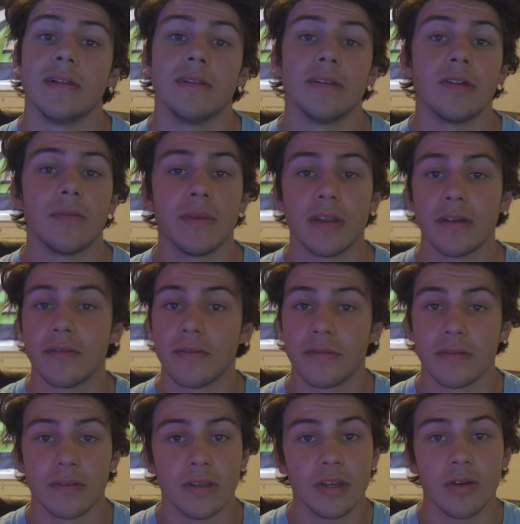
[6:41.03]
a little bit of,
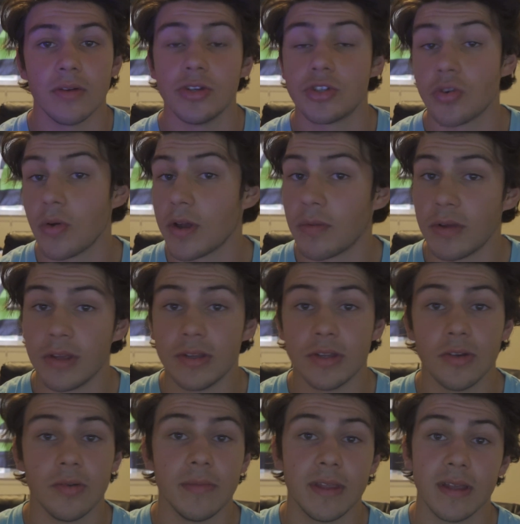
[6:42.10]
you know, enjoying what you
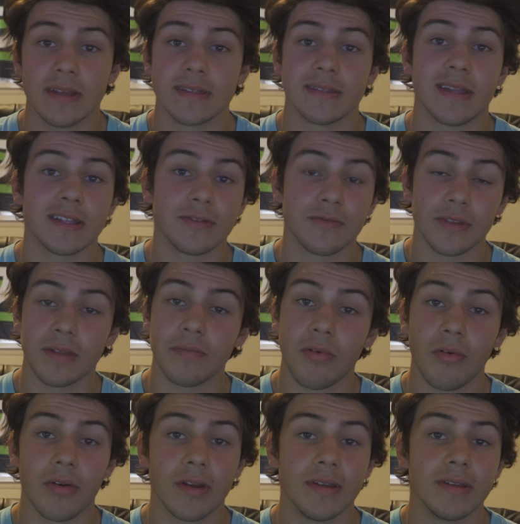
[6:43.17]
do, because that's really
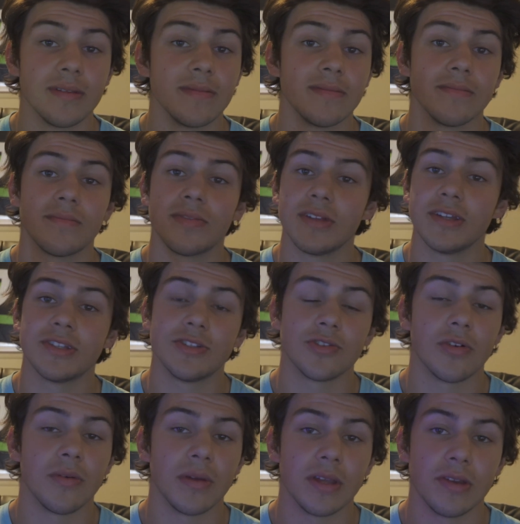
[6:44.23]
important. Please
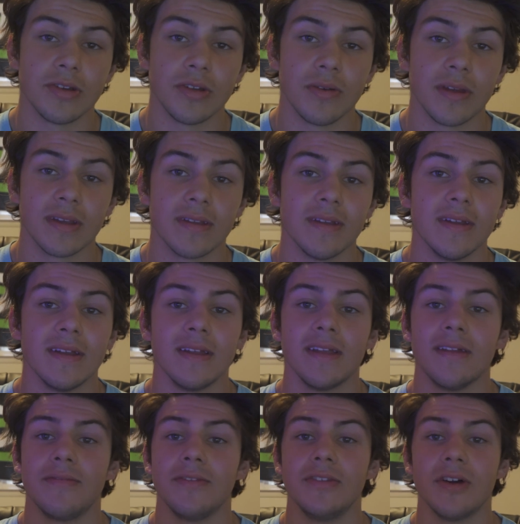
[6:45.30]
enjoy what you're doing.
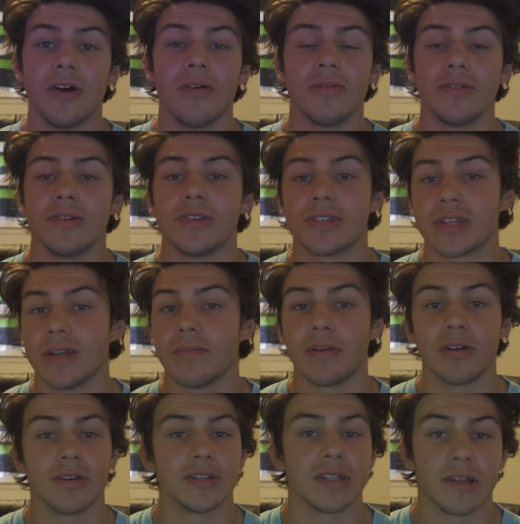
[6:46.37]
If you don't, you're just gonna
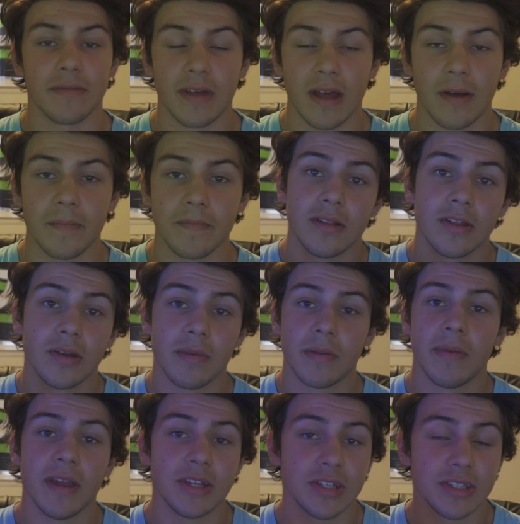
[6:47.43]
burn yourself out. A little bit of
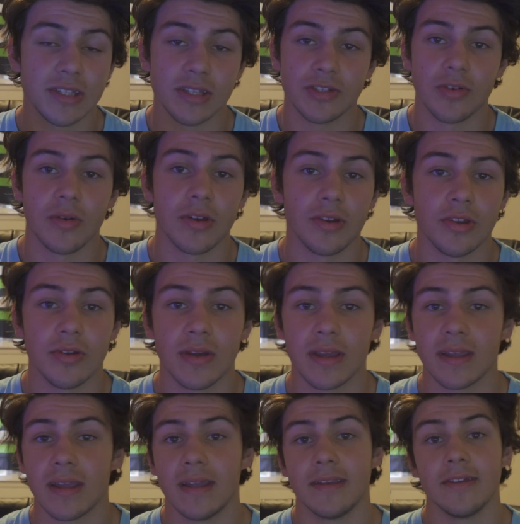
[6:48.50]
patience, enjoy what you're
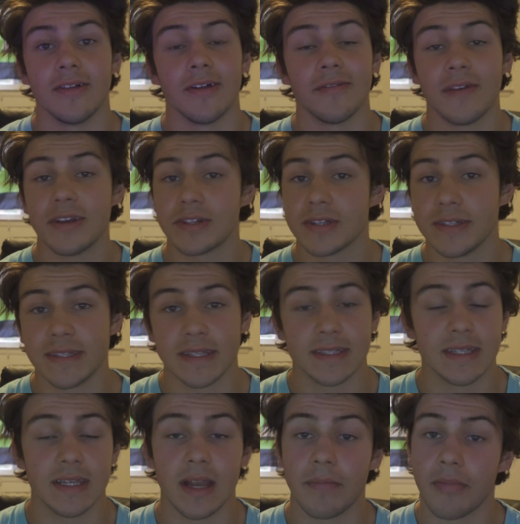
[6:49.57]
doing, and you'll eventually
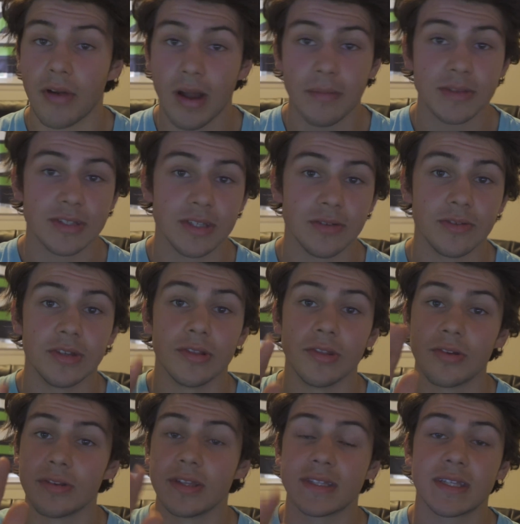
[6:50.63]
succeed. I promise you. You'll
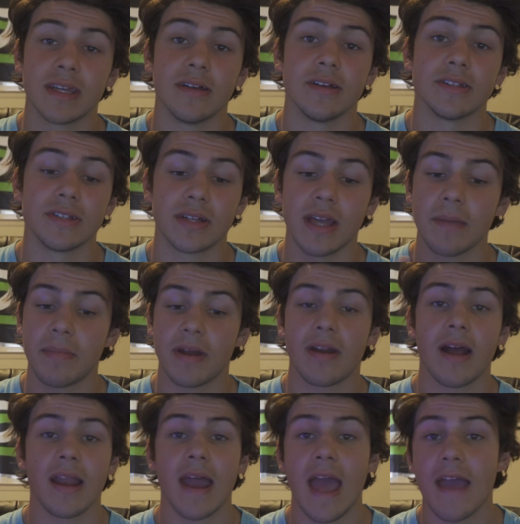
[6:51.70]
learn the skills, you'll get better
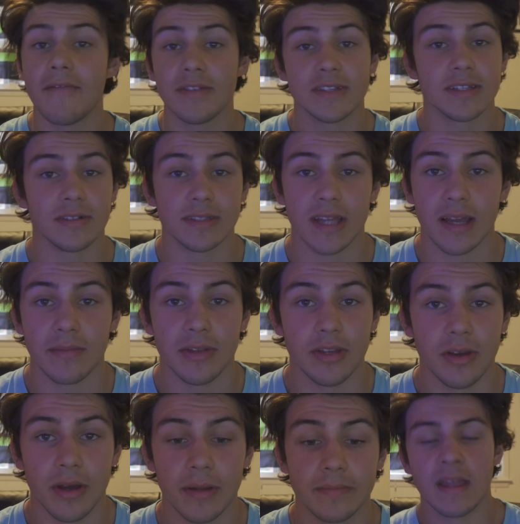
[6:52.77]
at it every single time you
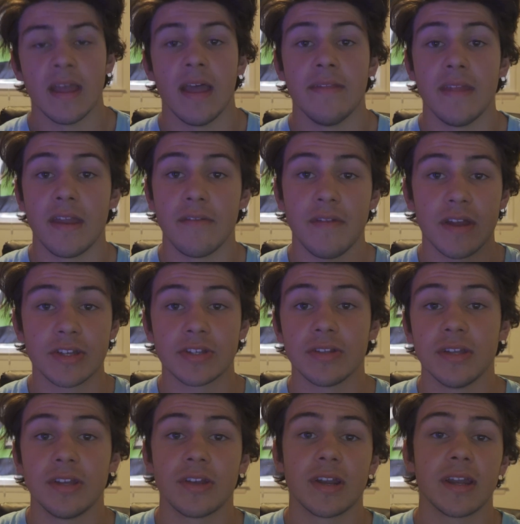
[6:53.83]
do it, and then
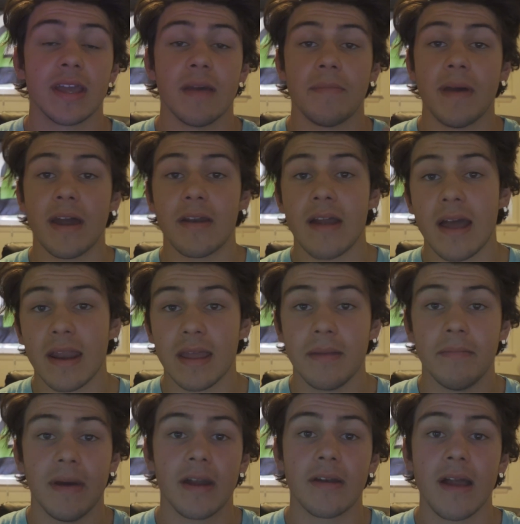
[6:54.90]
eventually you're gonna get better at it,
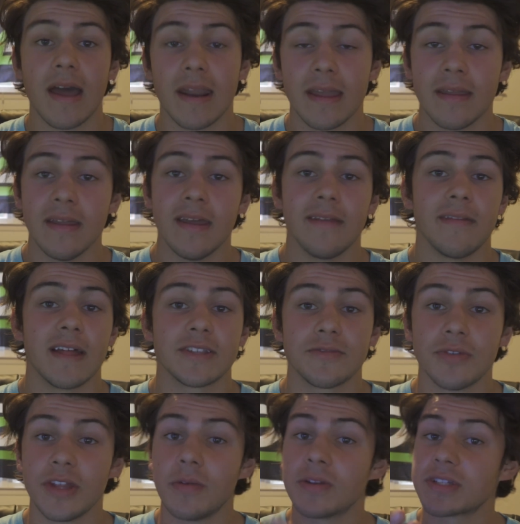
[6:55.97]
and that's
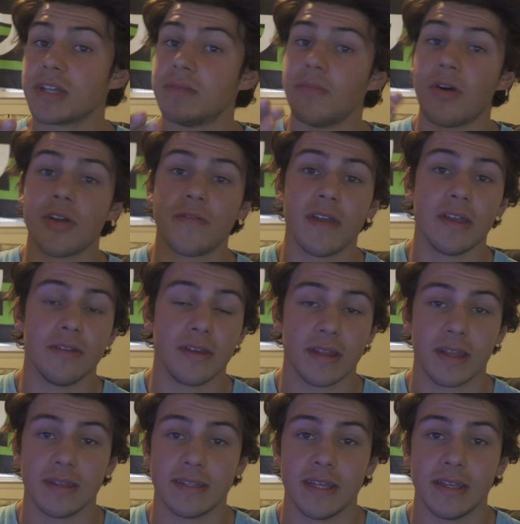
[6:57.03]
really what's gonna motivate you to
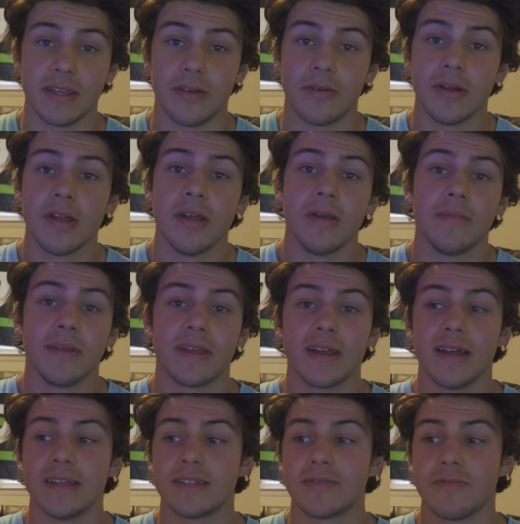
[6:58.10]
continue.
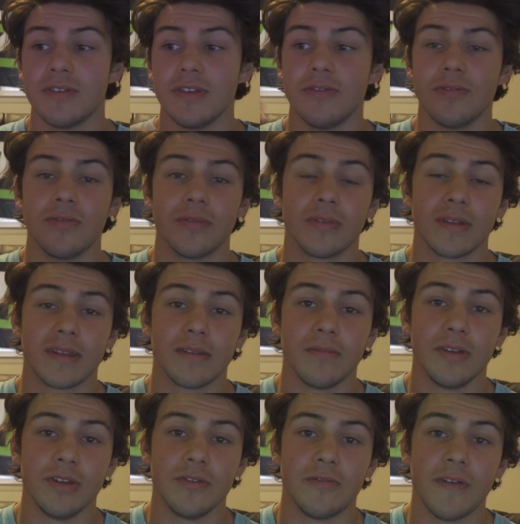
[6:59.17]
Because when
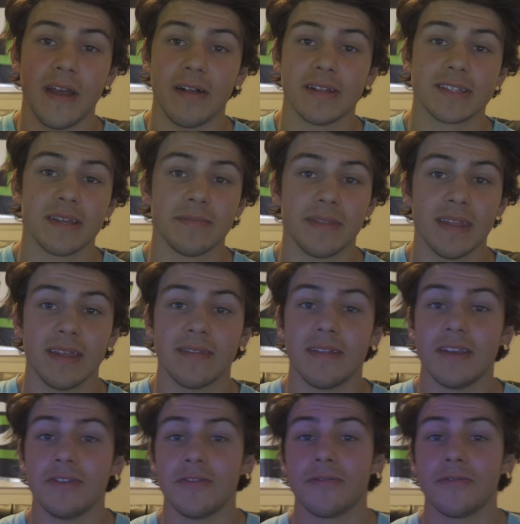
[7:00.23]
you fail at something and then you